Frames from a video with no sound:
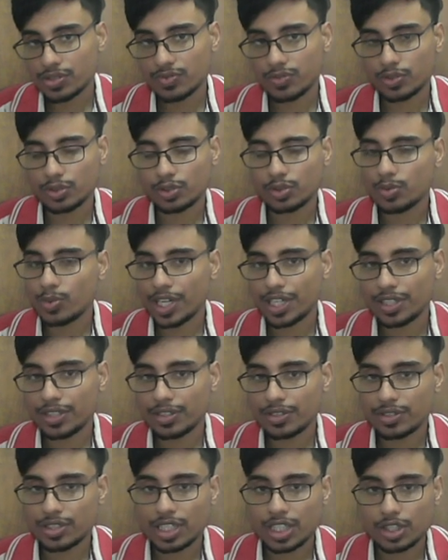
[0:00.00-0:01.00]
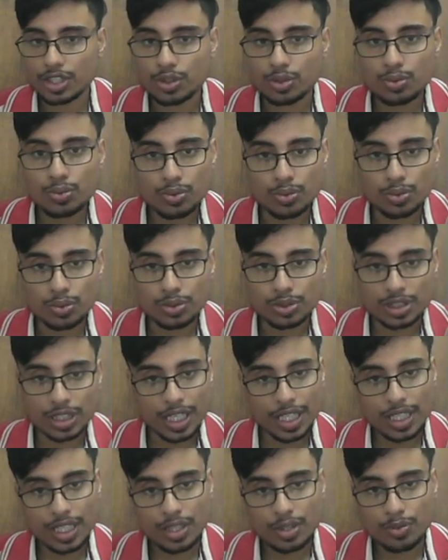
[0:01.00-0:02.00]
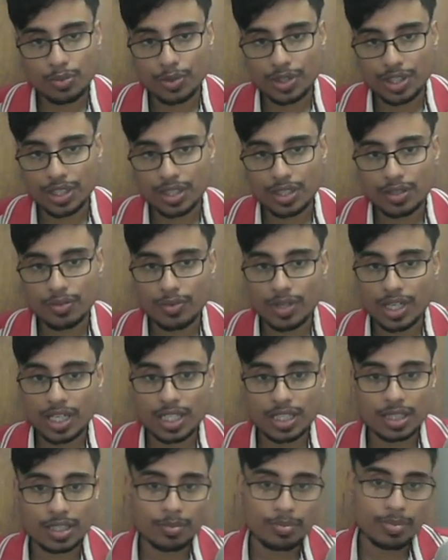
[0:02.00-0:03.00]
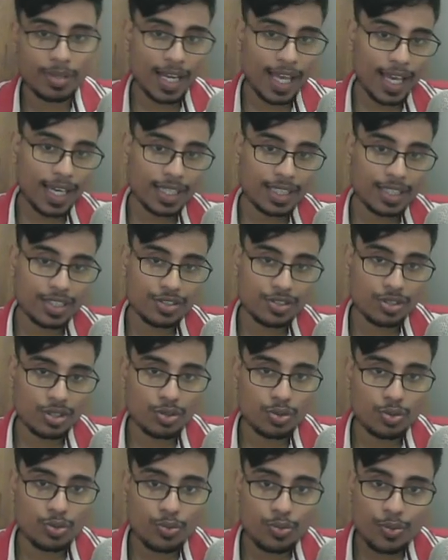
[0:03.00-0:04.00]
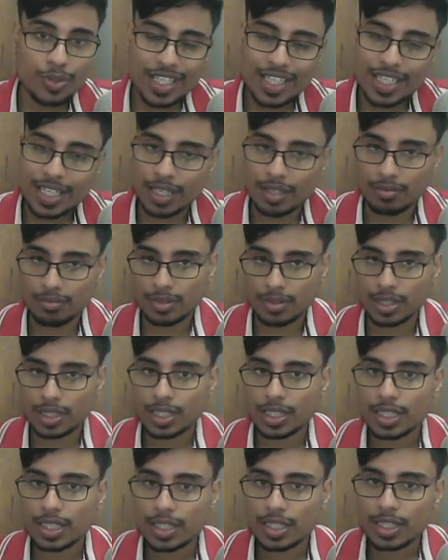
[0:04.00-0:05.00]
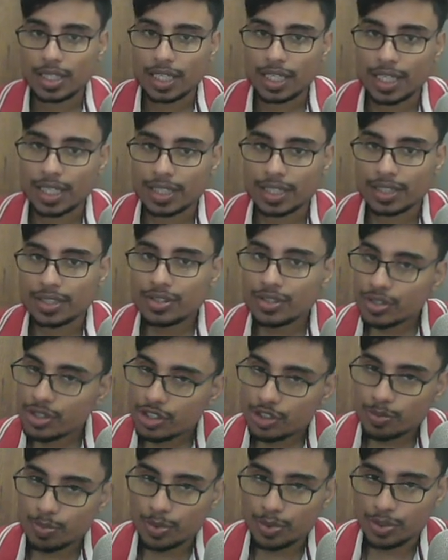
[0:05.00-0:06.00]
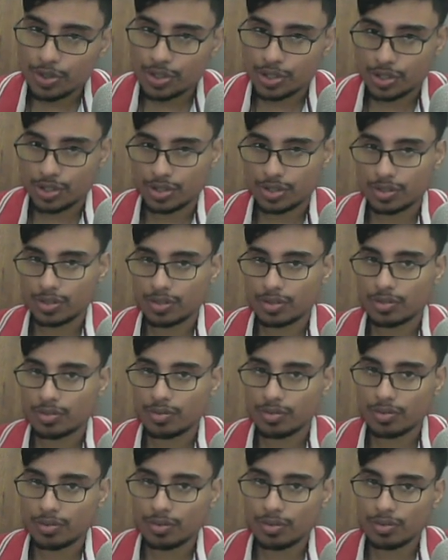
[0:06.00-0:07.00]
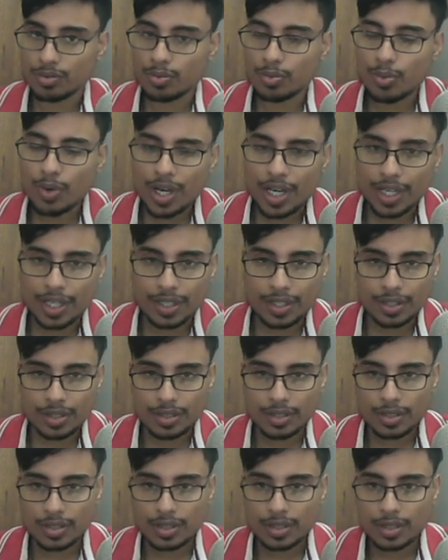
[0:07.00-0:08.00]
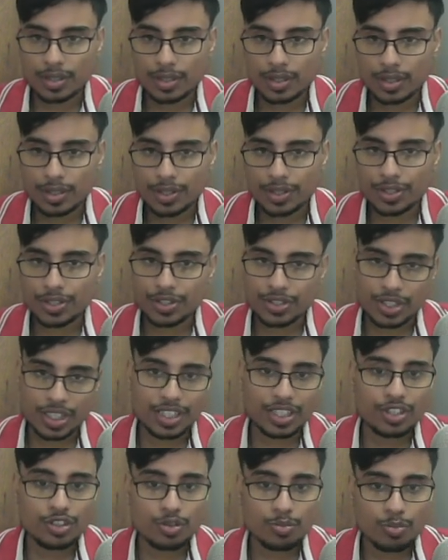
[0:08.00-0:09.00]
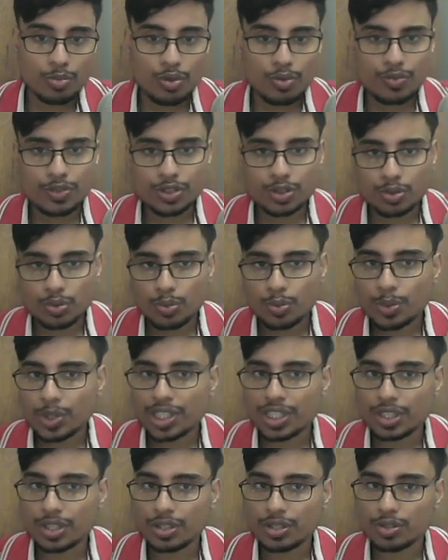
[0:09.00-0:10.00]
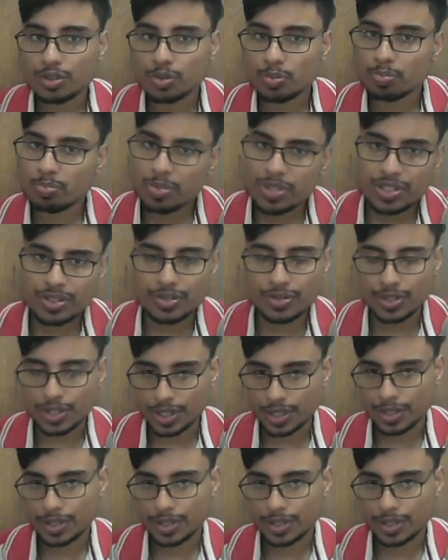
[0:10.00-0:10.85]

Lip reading: for the white. There are 2 rooks and a queen, while the black is a queen down. And in this position, white decided to move his queen to b3.